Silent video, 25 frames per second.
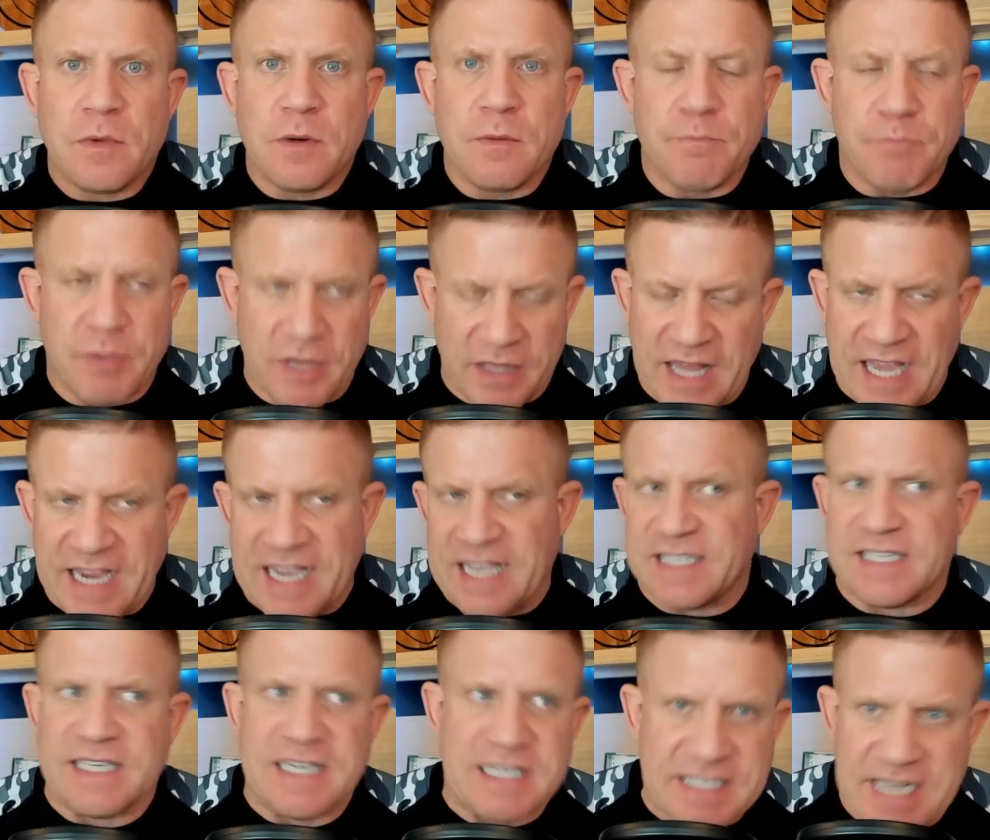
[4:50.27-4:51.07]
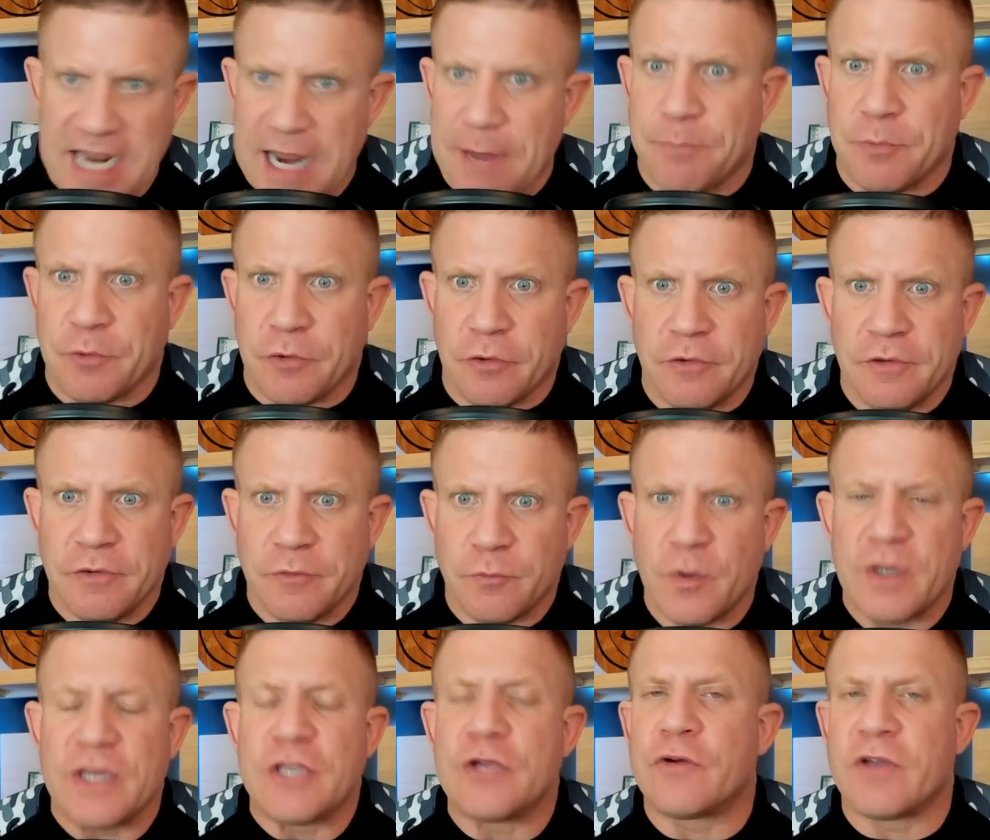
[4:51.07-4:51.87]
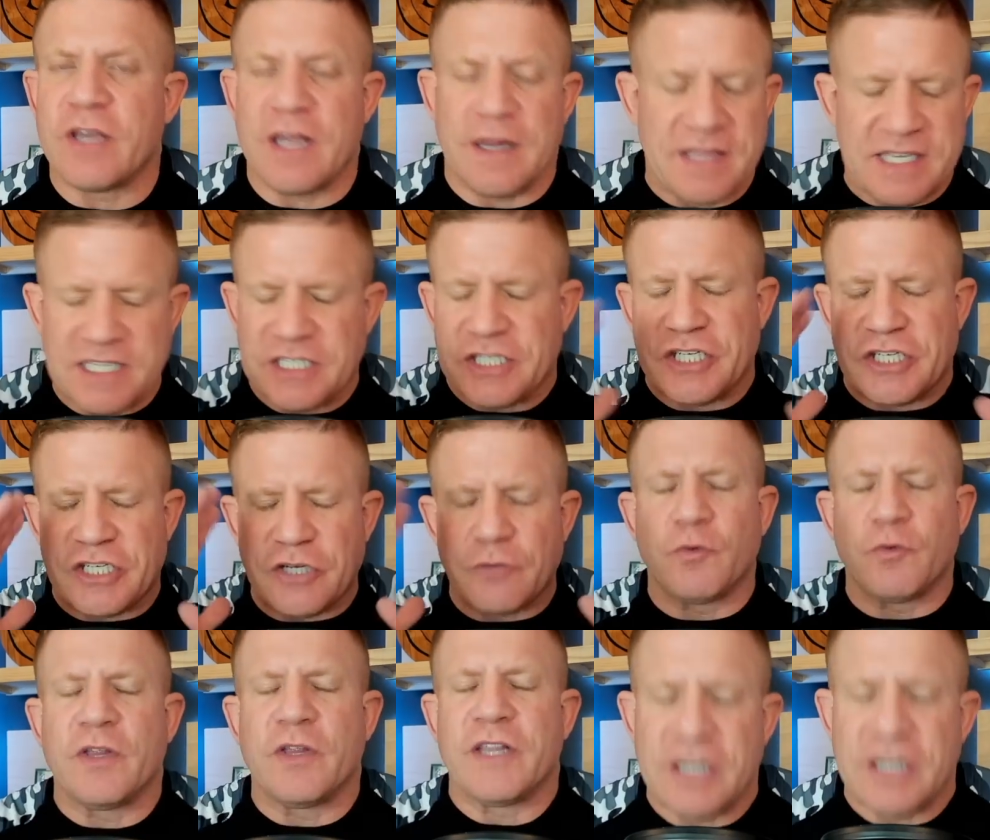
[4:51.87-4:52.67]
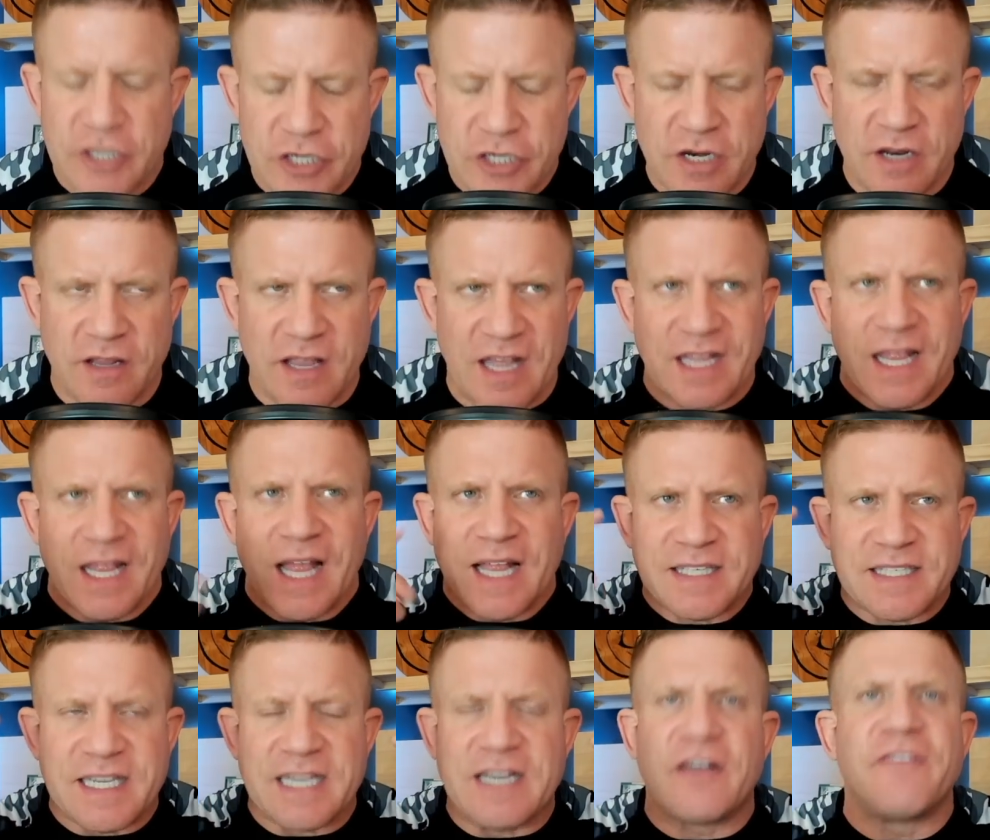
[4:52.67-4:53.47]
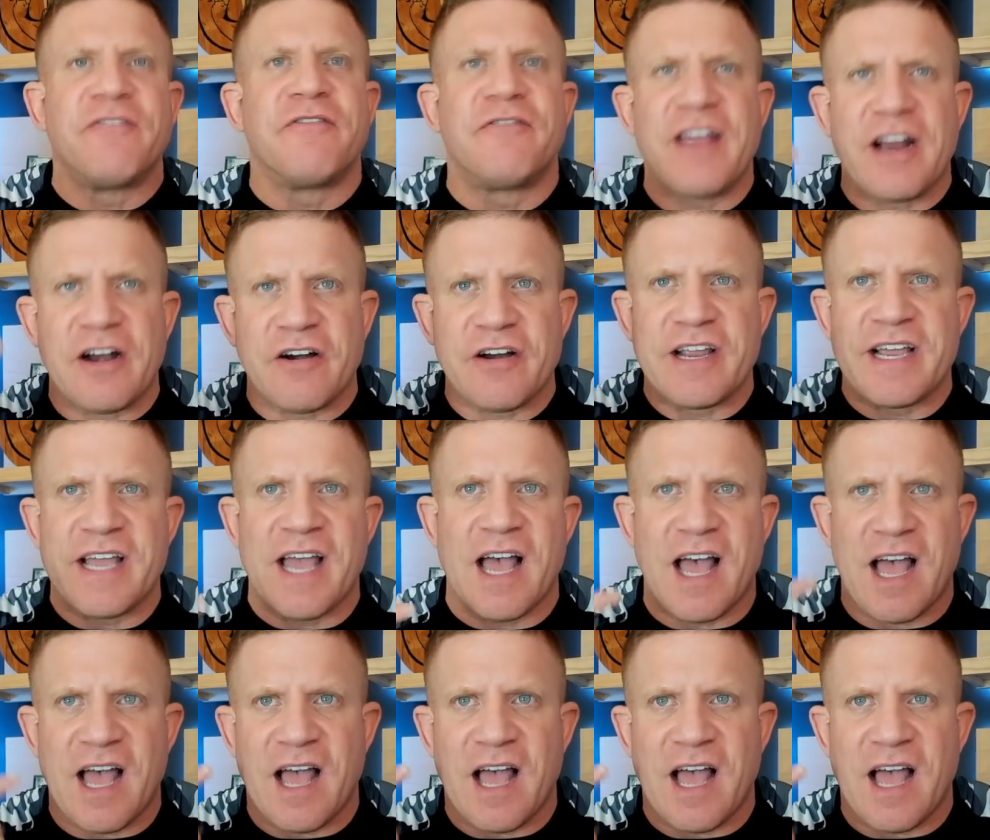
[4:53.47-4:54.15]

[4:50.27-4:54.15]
But like as an example, when you could, this is just a really, that's like a very